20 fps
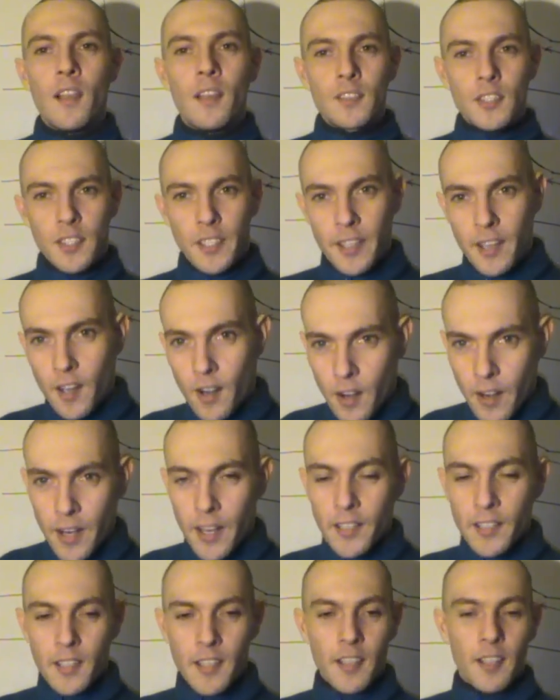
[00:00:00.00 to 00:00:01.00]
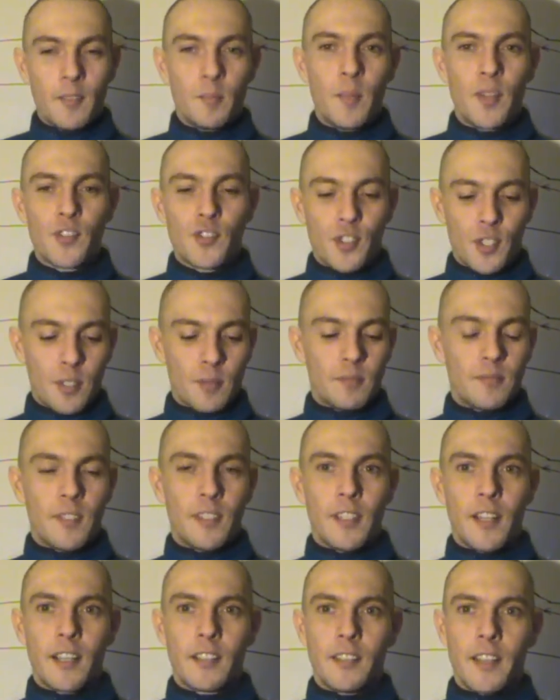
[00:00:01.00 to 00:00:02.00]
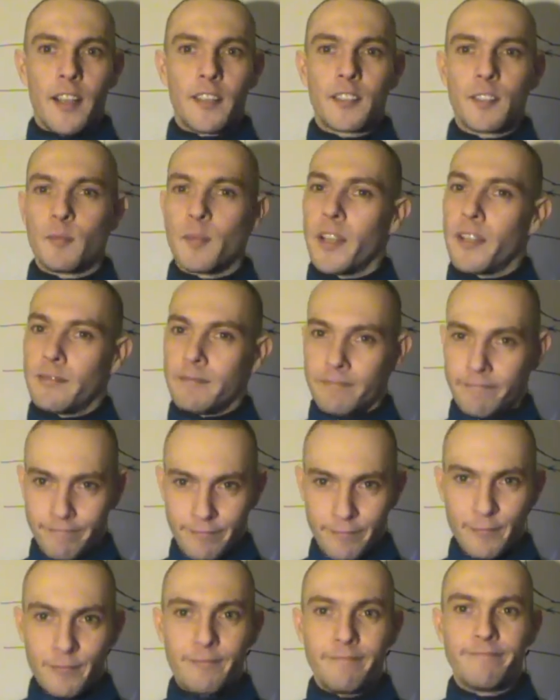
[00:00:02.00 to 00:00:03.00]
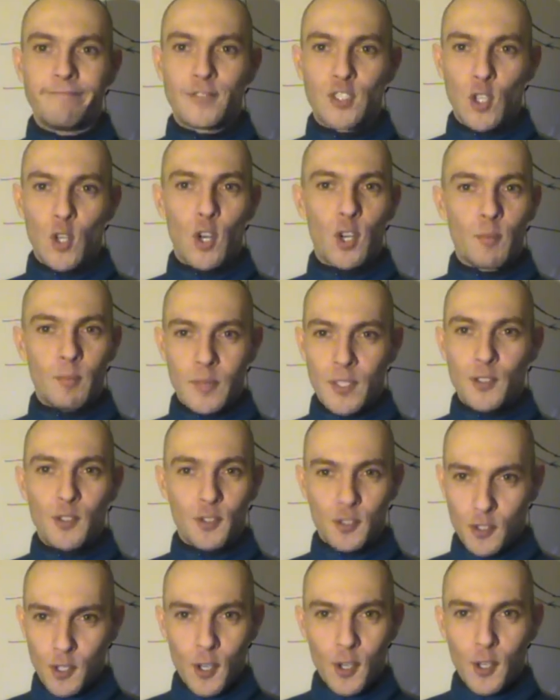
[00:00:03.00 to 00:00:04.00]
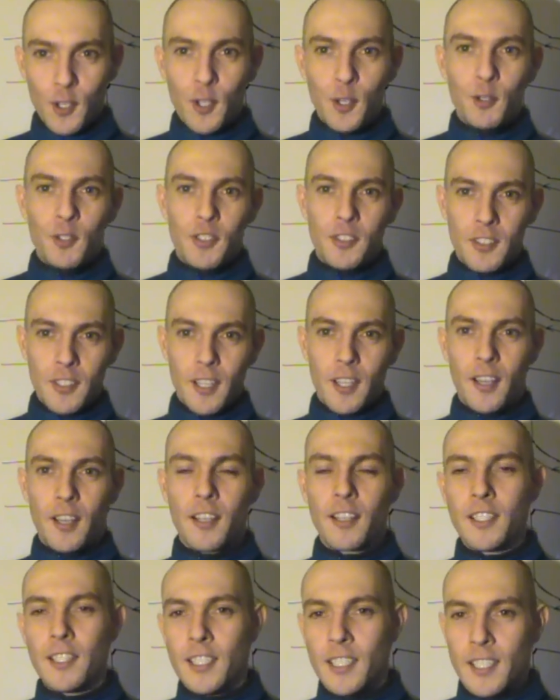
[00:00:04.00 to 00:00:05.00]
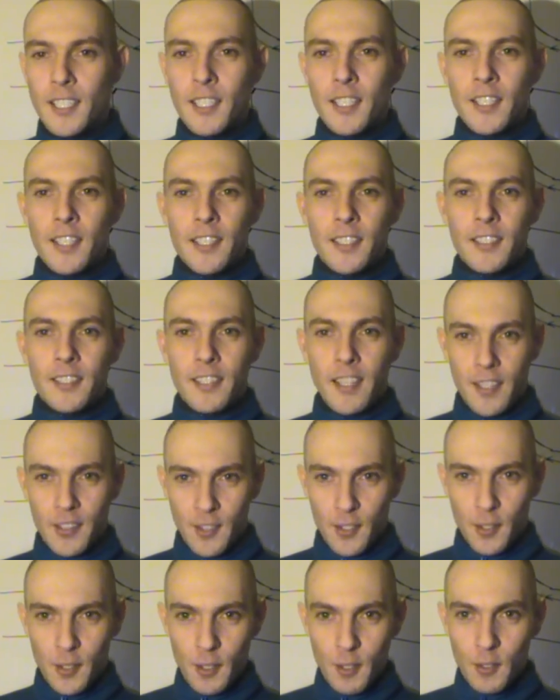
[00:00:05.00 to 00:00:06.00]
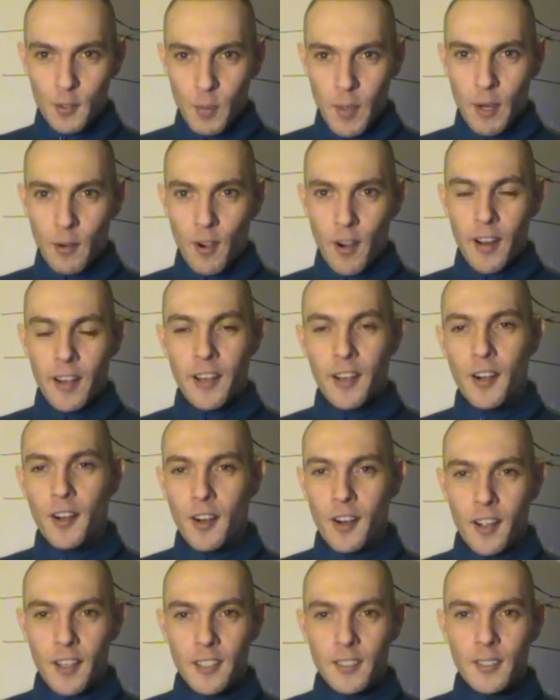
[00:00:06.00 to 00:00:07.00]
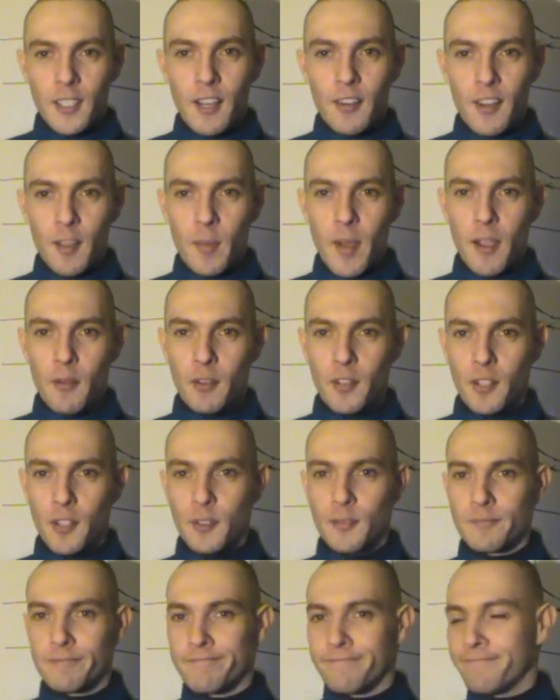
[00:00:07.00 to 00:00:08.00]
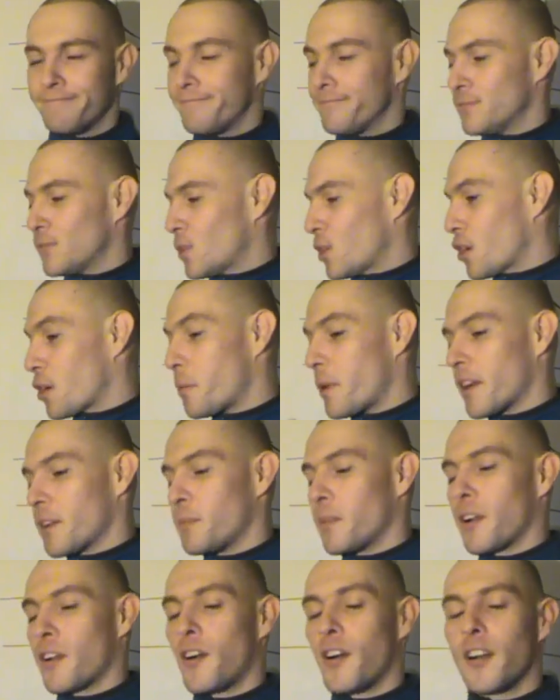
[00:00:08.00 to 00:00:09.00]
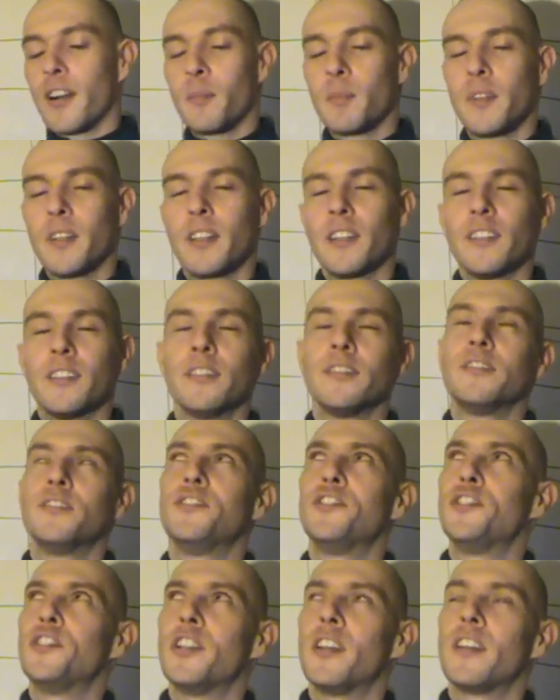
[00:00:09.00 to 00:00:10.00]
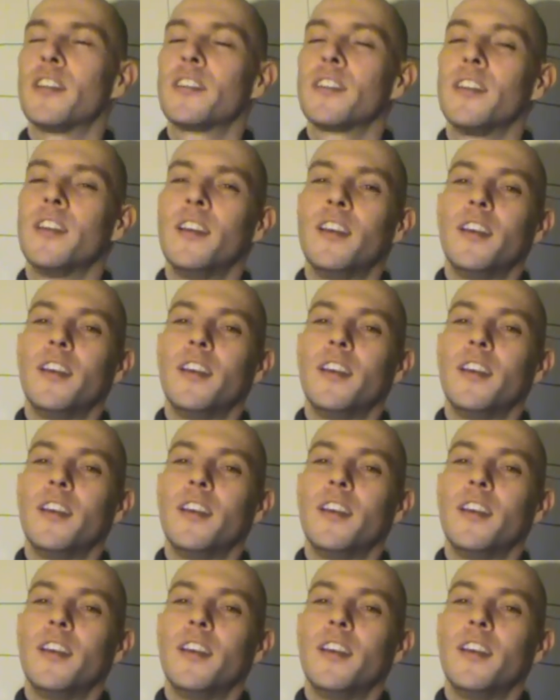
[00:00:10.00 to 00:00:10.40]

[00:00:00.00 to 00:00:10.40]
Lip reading: It's like, all right, Mr., and then I glance, I'm like, sir, Mr. Sir, you just, yes, sir, you just wait right here. I'll get back with you. So I get back to my car, and I'm thinking, shit.